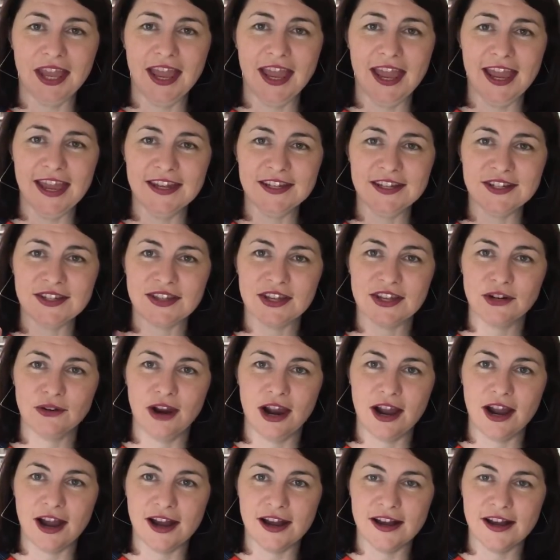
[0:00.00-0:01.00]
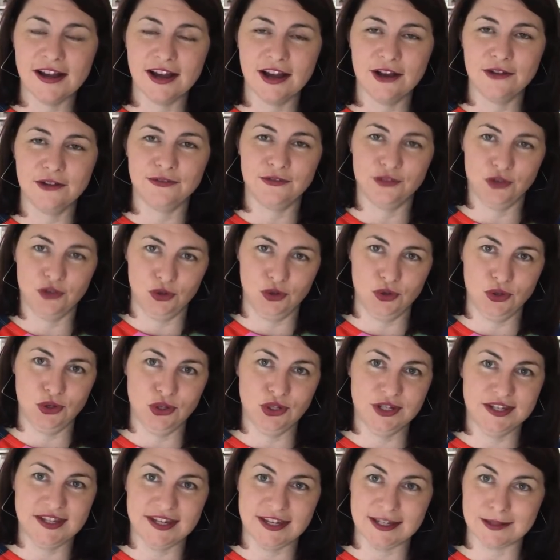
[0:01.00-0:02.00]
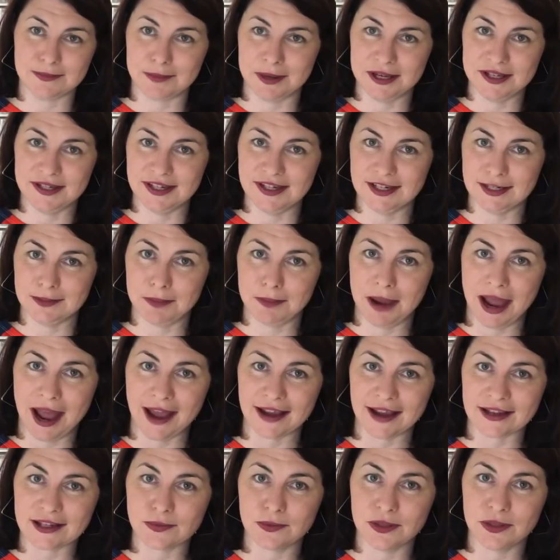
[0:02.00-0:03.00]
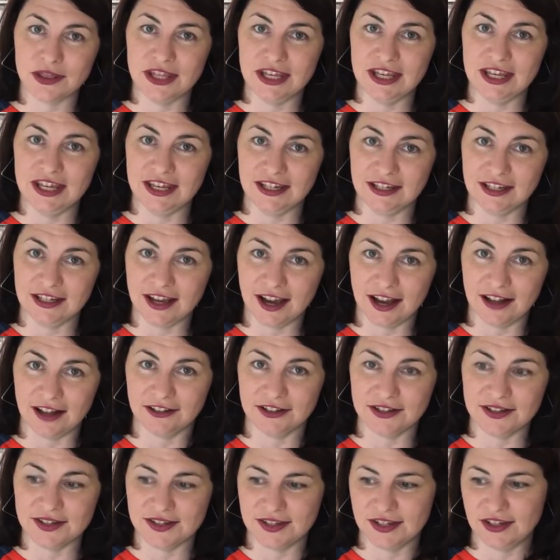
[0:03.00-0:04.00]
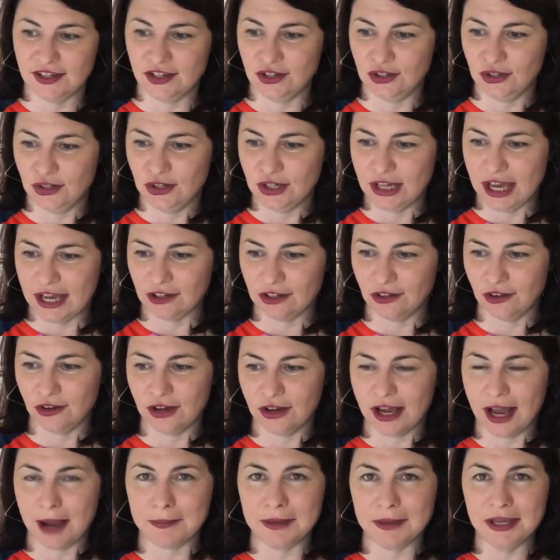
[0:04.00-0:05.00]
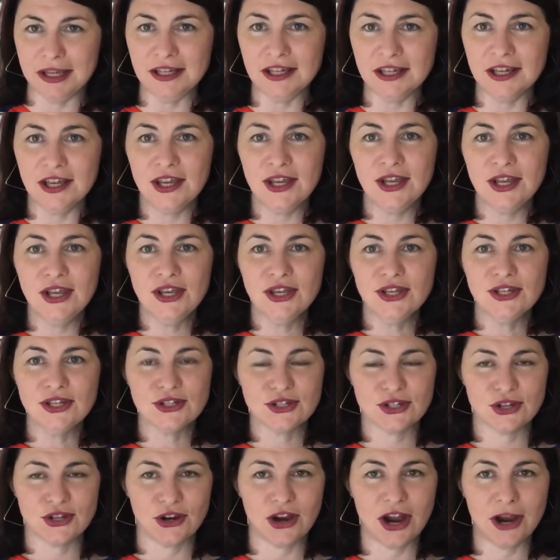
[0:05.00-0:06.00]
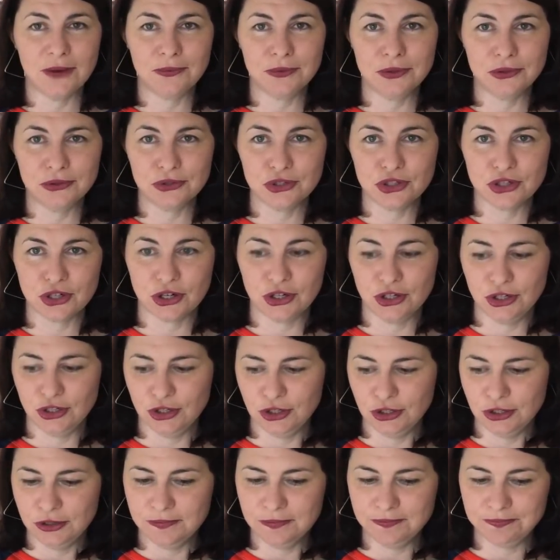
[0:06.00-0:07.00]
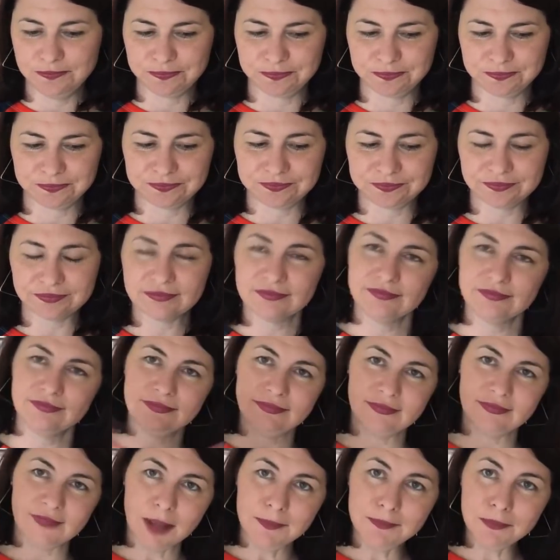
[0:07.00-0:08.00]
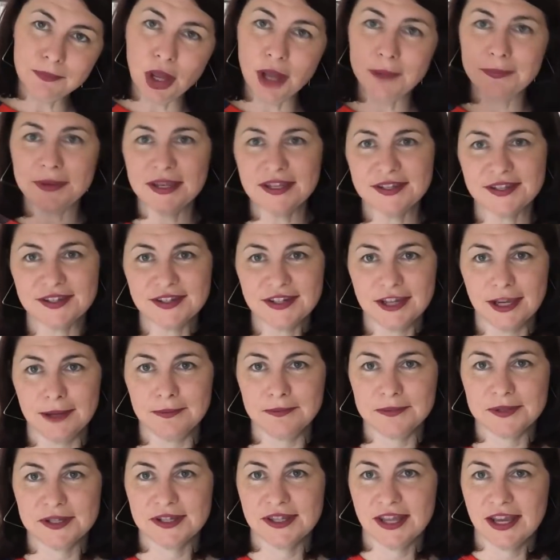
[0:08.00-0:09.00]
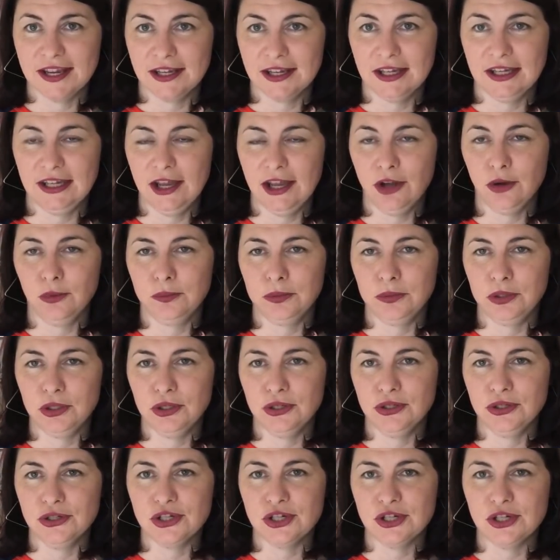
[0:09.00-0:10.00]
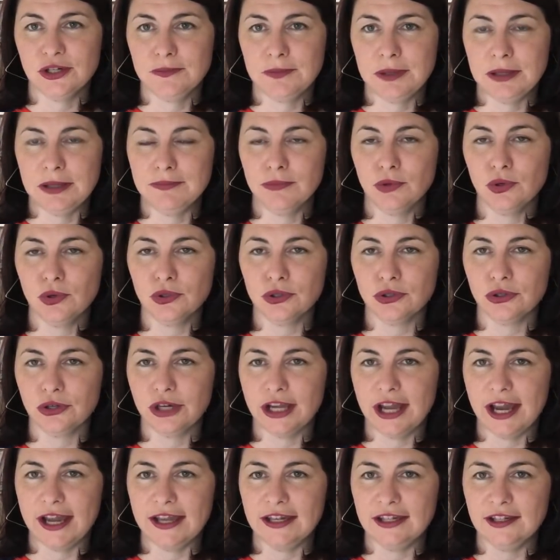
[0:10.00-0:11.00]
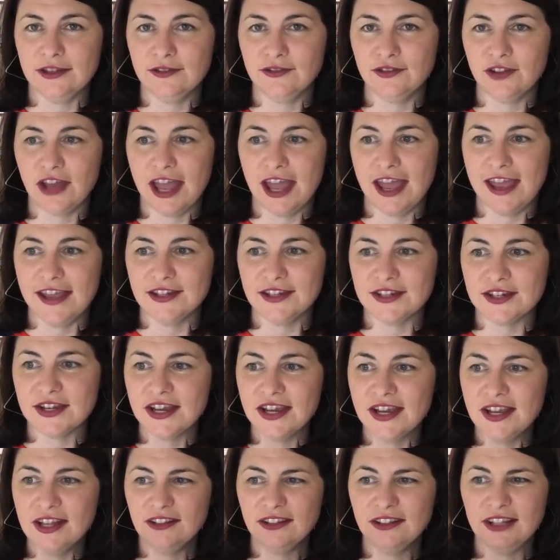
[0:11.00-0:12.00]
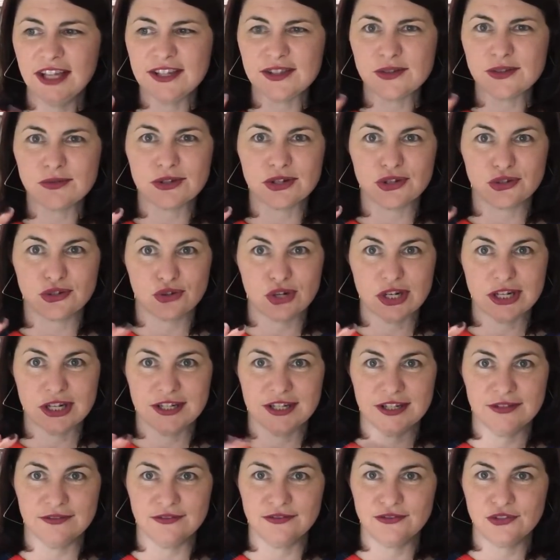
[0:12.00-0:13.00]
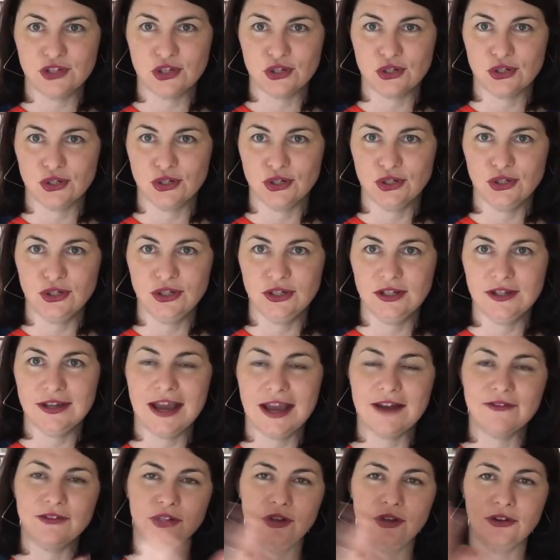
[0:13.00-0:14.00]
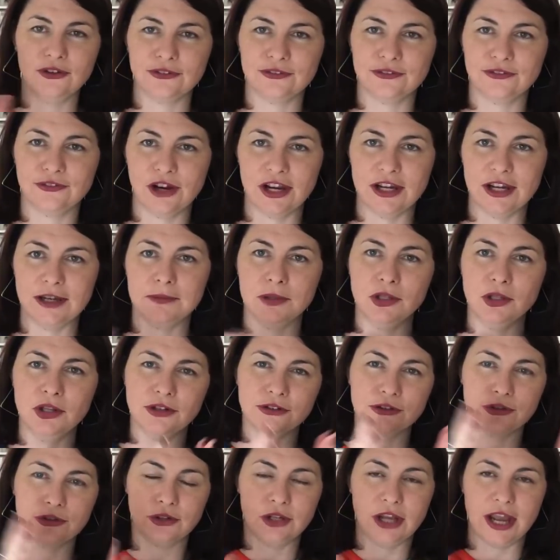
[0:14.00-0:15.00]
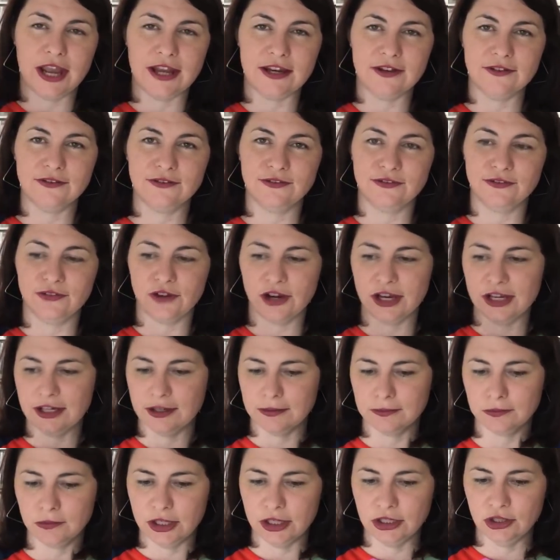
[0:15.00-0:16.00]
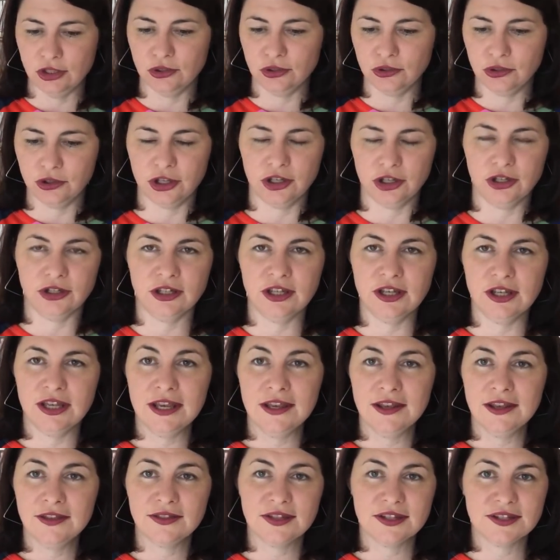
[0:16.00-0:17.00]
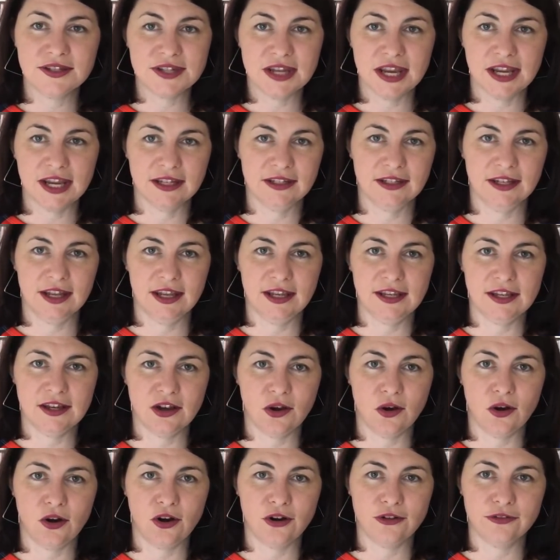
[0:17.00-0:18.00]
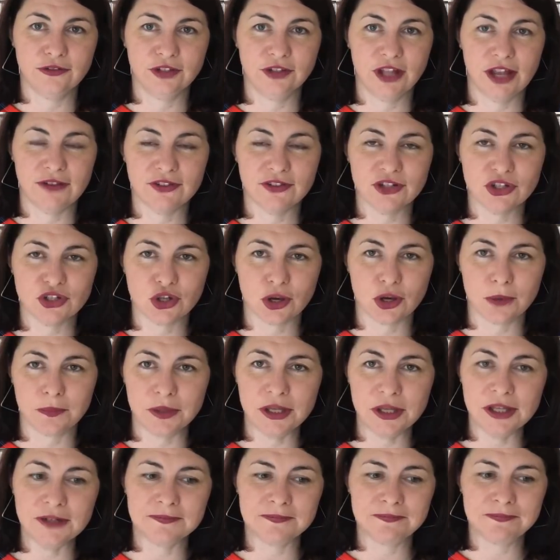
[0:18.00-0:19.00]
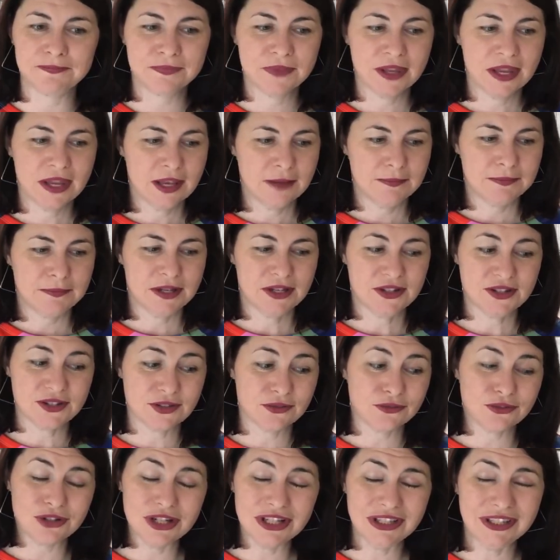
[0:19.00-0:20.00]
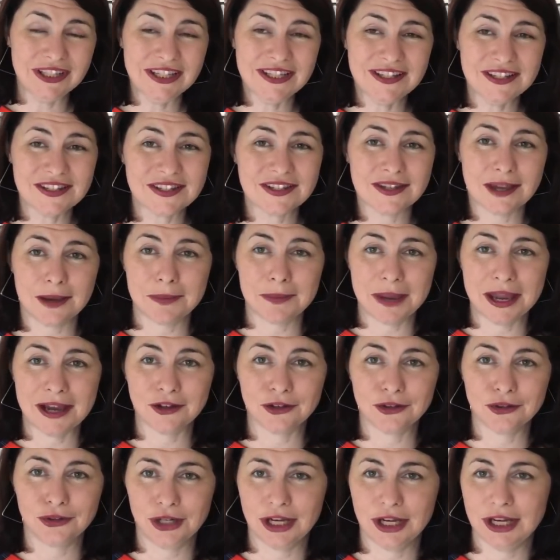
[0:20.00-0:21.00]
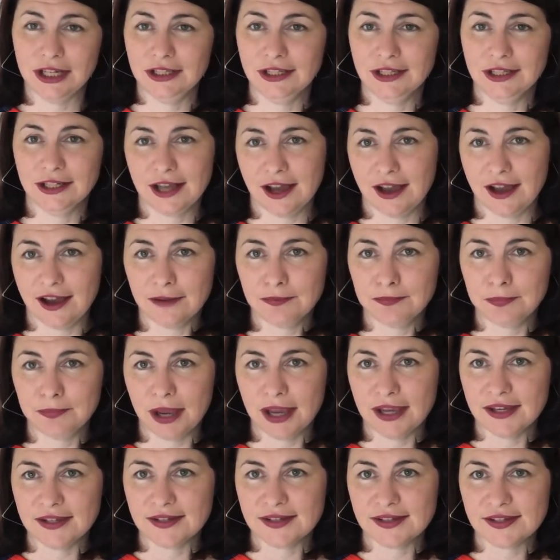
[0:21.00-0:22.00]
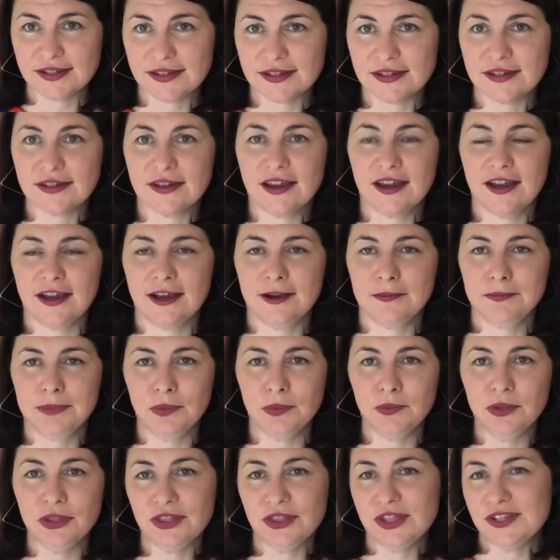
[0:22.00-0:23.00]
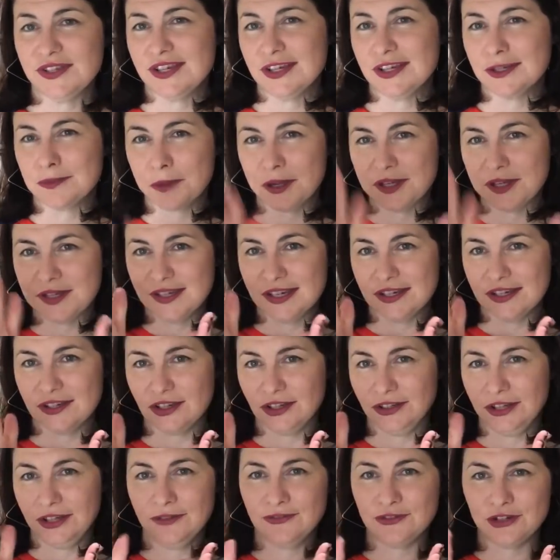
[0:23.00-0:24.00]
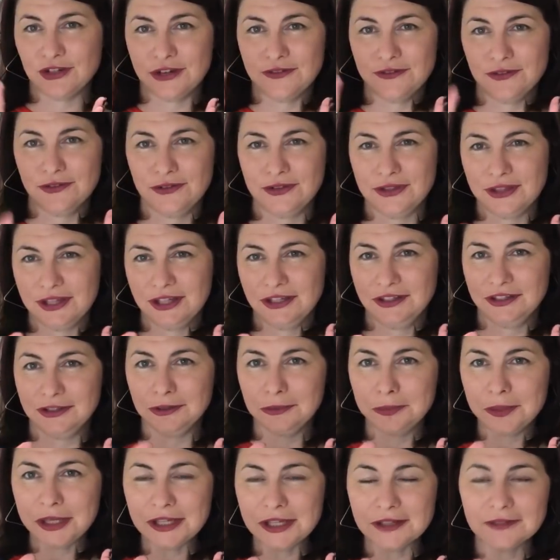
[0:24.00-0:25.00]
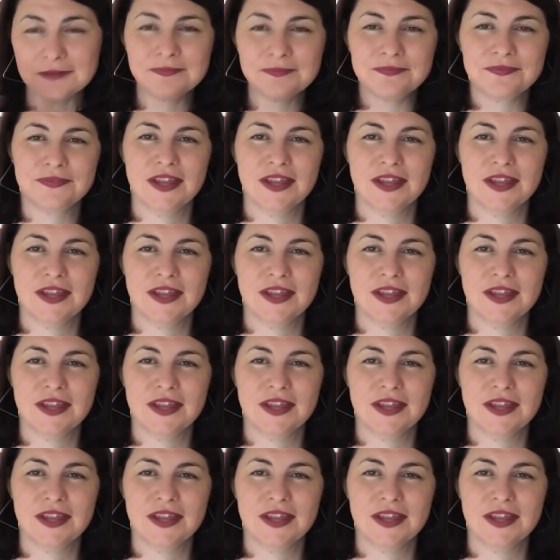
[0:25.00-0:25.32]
And there are a few 6 by 6 packs with the in colours in the new catalogue coming. So I will show you my best tips that can help you to be more creative and less restrictive too. You have a lot of freedom, a lot of creative freedom when you learn the technique of Love It Chop It because it really is about creating a card base. Uh, but with the 6x6 you're left over with a little bit